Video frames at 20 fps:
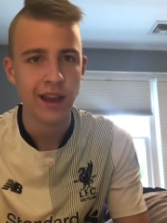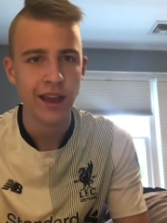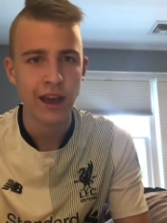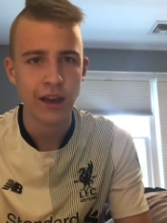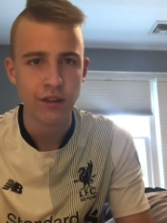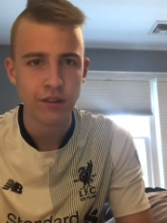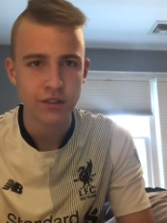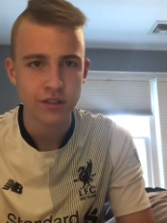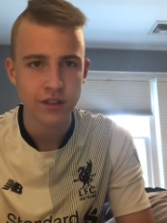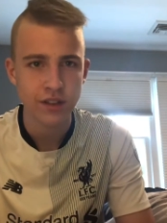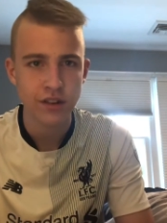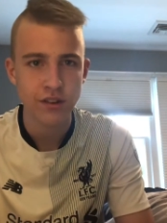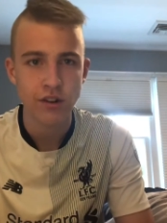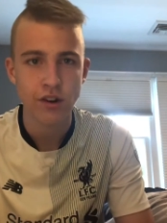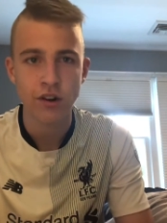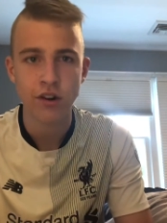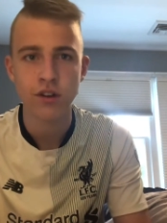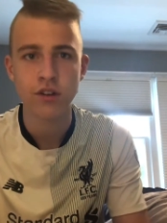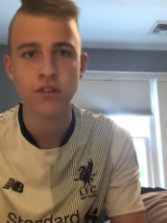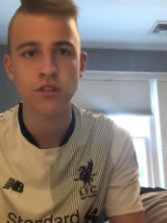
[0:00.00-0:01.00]

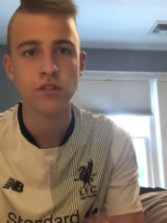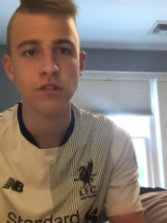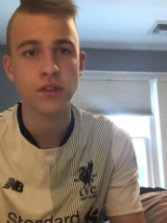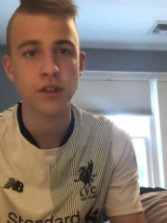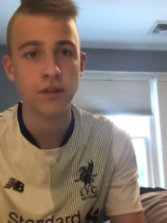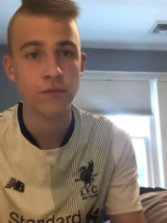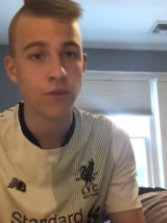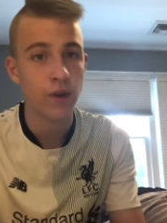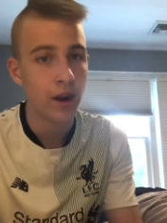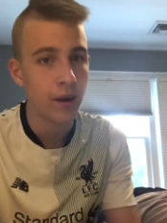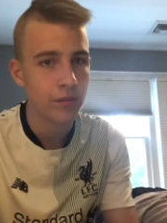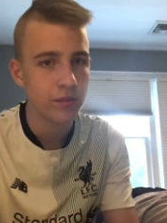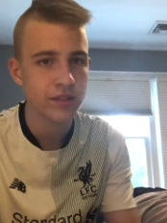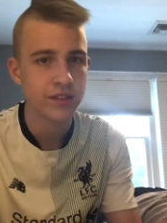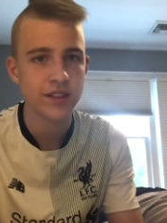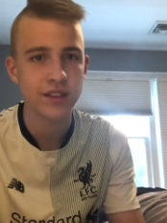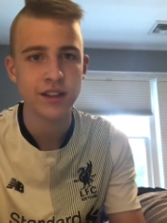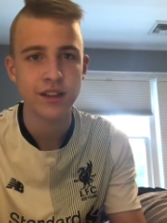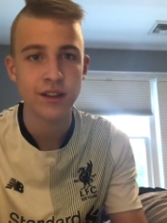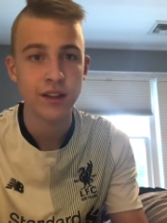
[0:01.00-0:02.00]
Alexander-Arnold and
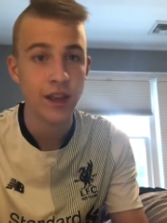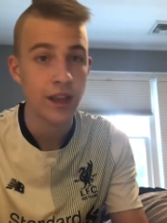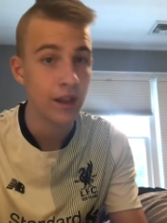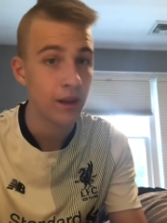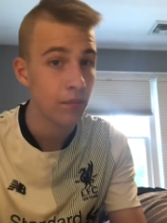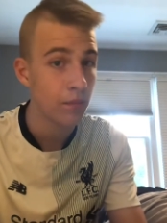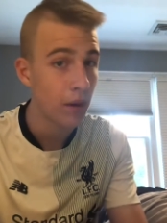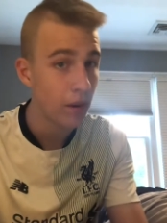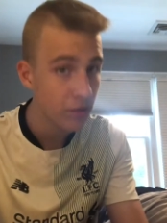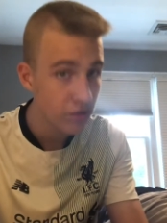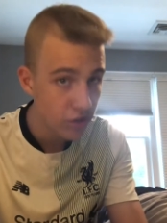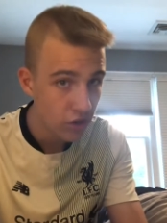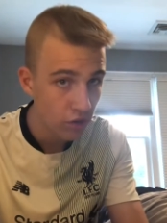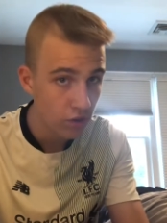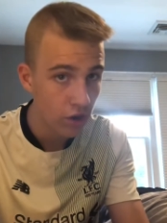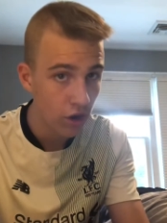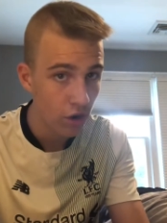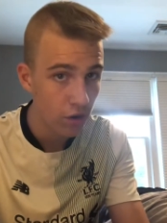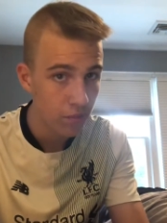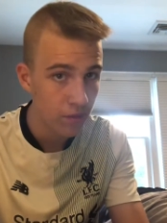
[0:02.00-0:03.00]
Robertson and probably Joe
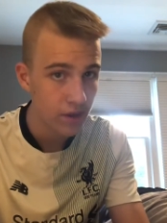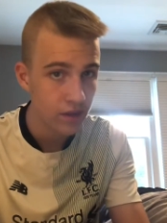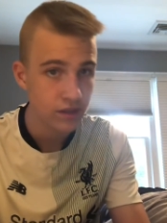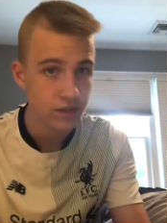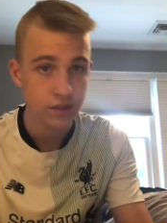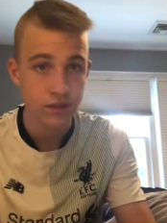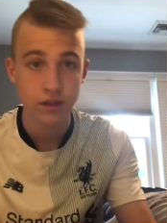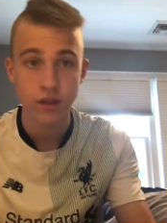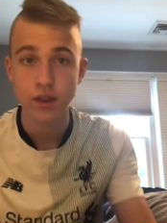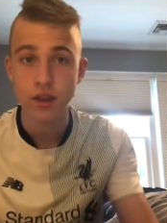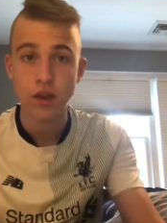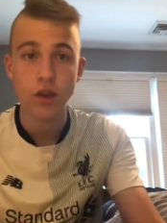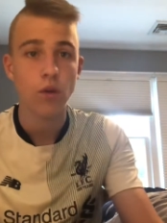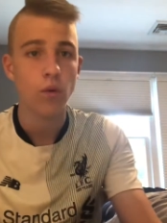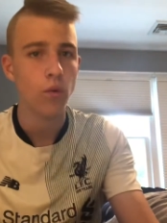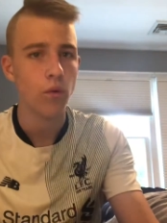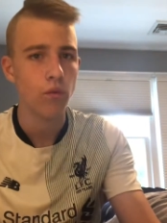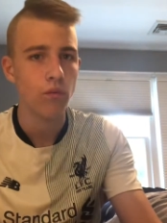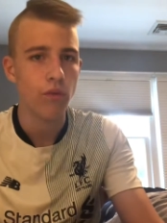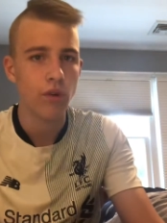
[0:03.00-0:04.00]
Gomez
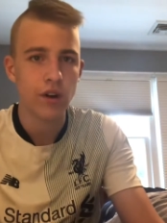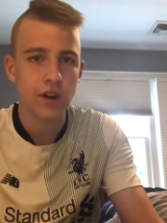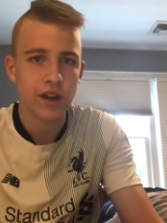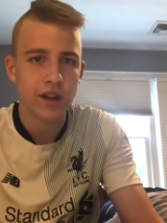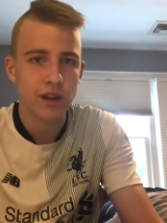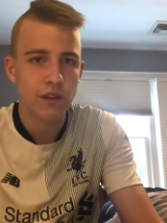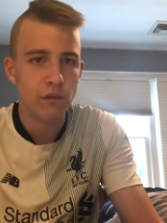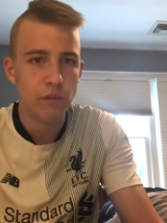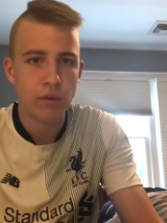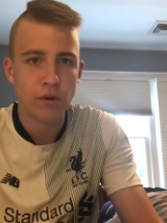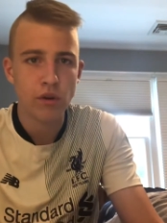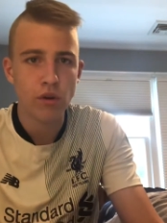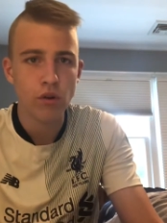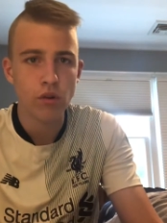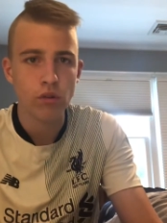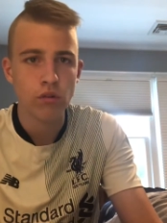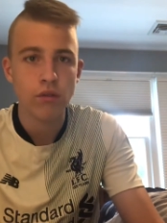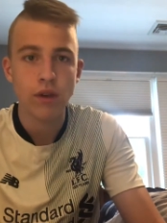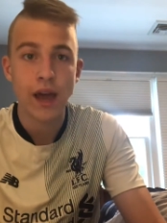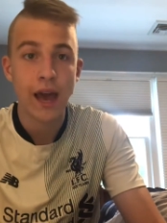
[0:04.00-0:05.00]
are going to give up a
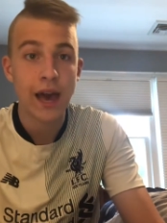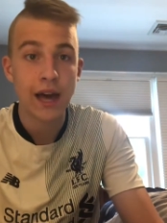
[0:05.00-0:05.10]
goal.